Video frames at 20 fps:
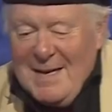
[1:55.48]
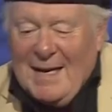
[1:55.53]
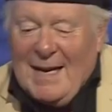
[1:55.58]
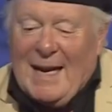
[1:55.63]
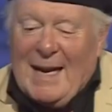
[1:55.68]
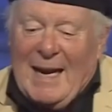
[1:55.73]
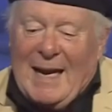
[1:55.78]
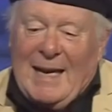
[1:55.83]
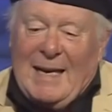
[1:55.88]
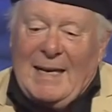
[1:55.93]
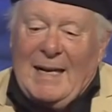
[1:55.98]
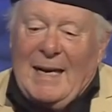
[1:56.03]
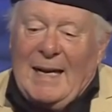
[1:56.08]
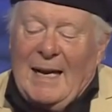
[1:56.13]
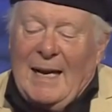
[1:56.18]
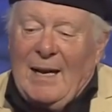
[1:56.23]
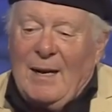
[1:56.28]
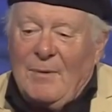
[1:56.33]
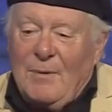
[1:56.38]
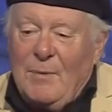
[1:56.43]
and
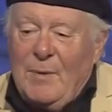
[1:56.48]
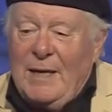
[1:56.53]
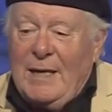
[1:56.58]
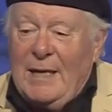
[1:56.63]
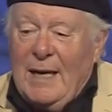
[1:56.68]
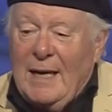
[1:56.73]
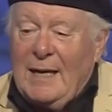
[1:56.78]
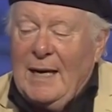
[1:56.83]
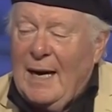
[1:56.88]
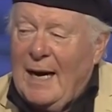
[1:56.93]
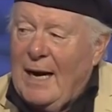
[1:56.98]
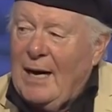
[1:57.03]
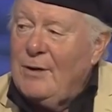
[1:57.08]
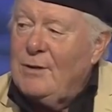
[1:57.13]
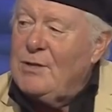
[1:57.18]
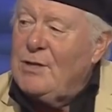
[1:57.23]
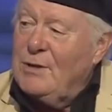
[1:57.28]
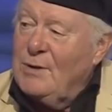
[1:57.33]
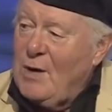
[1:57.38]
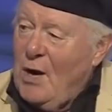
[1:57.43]
uh, we got
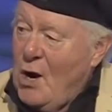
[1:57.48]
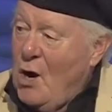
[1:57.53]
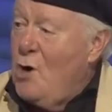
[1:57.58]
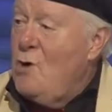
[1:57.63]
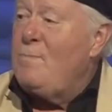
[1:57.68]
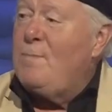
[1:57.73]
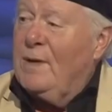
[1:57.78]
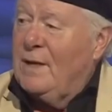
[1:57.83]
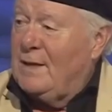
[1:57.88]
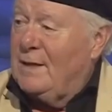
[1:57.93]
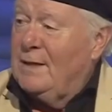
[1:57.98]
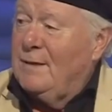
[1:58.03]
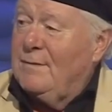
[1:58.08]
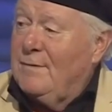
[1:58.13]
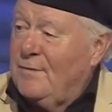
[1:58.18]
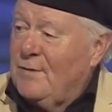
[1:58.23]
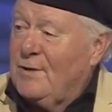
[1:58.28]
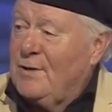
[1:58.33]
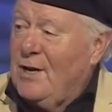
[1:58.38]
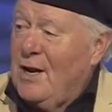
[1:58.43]
hired to open
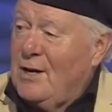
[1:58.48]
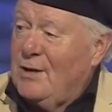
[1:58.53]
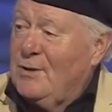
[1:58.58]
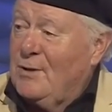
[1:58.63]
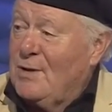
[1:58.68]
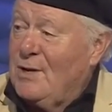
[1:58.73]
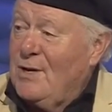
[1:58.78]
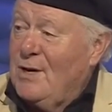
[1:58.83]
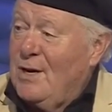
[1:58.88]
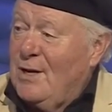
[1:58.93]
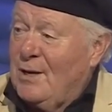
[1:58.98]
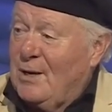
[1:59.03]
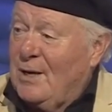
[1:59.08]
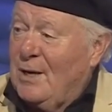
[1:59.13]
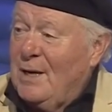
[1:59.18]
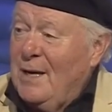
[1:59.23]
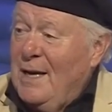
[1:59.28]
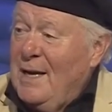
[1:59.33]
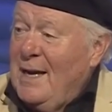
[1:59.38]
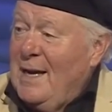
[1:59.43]
for Donald
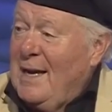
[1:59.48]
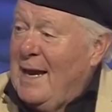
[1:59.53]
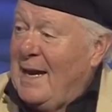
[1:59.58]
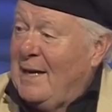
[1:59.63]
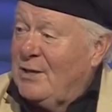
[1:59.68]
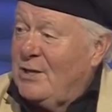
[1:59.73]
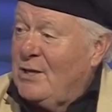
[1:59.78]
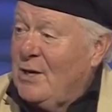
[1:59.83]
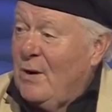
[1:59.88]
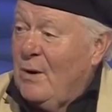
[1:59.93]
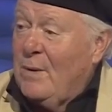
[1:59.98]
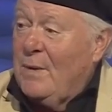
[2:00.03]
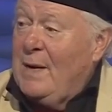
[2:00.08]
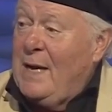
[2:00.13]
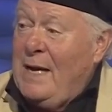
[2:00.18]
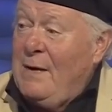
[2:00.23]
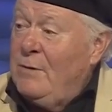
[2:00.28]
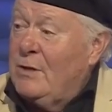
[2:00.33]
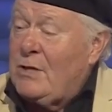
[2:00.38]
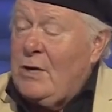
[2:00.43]
O'Connor. And so
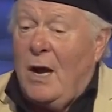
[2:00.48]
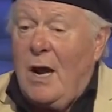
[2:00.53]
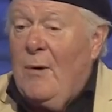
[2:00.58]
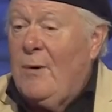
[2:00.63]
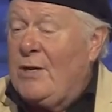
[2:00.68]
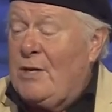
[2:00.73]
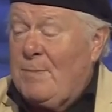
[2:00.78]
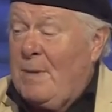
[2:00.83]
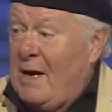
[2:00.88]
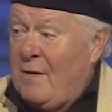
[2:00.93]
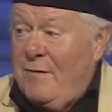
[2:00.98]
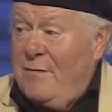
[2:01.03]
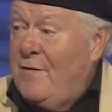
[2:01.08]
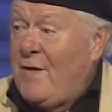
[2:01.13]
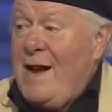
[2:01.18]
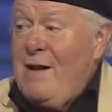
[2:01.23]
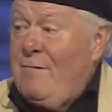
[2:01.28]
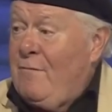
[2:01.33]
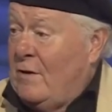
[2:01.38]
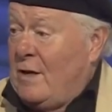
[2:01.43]
he was always my
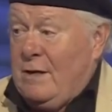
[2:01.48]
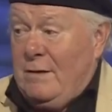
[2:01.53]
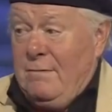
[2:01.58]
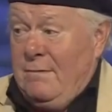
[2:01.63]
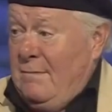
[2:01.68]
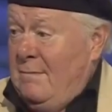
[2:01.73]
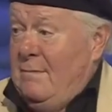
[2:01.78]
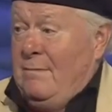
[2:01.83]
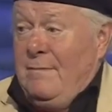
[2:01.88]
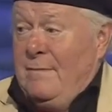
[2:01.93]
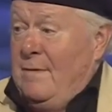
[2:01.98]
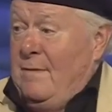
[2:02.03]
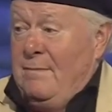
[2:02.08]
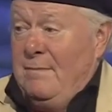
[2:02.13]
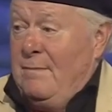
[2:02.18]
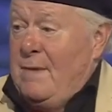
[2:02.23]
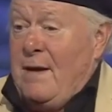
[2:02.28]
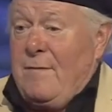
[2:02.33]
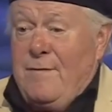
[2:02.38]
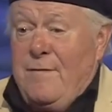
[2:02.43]
favorite my